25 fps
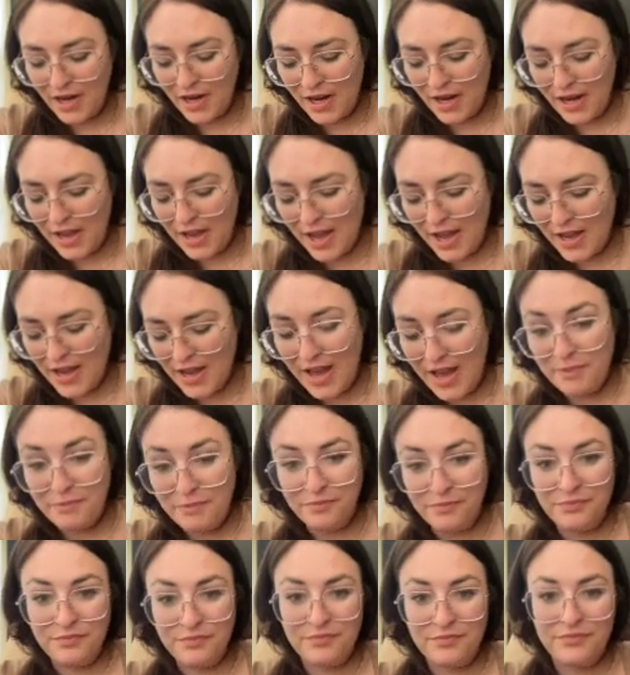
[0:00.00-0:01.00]
hear
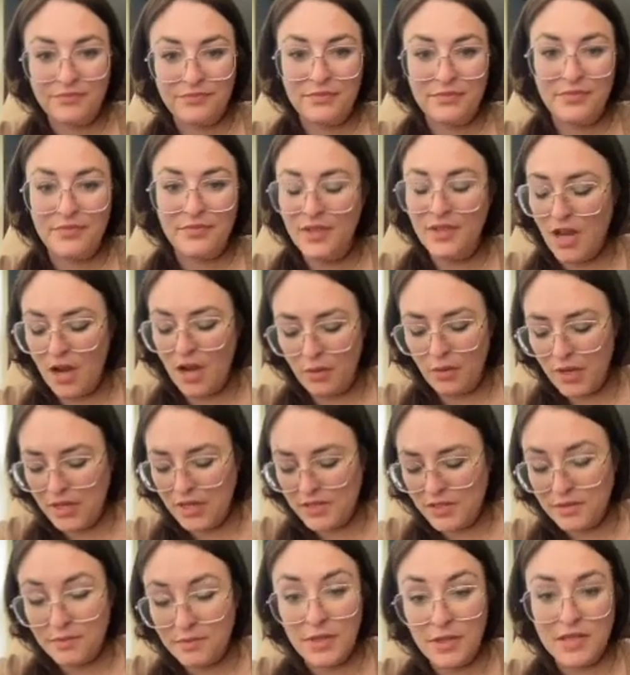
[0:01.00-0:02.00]
you. Sorry, I got,
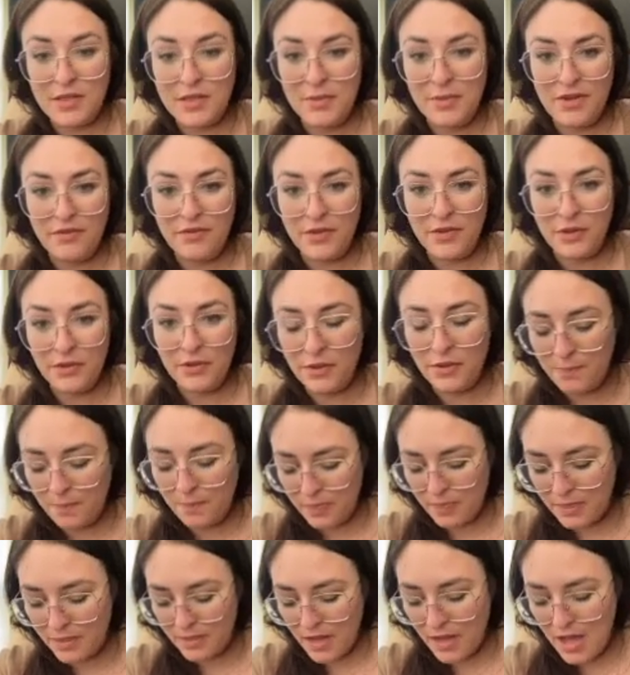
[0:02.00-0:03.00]
no,
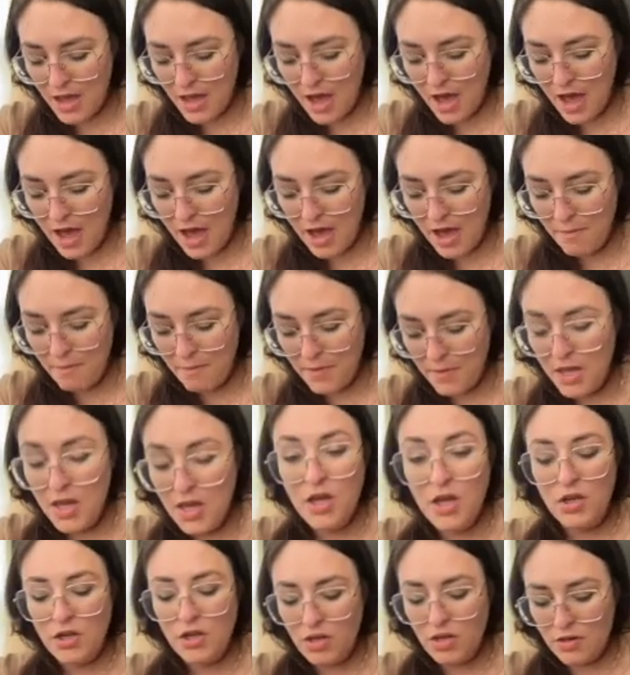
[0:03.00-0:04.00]
it's my phone.
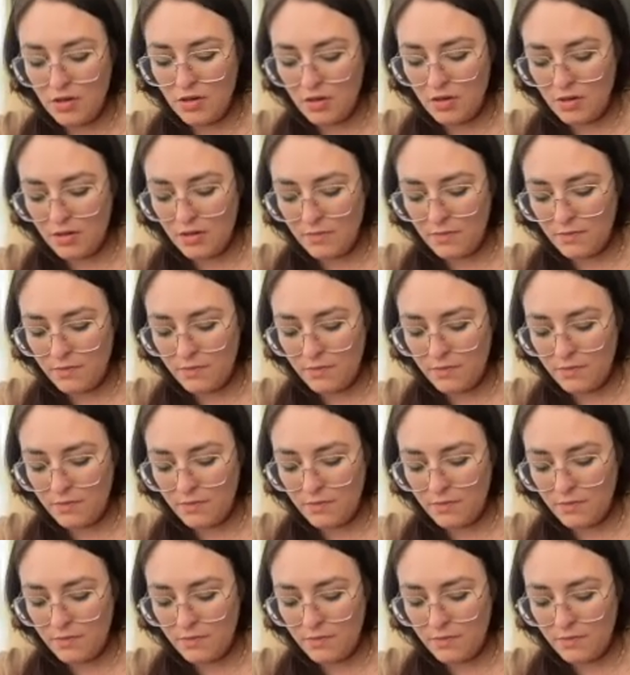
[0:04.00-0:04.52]
um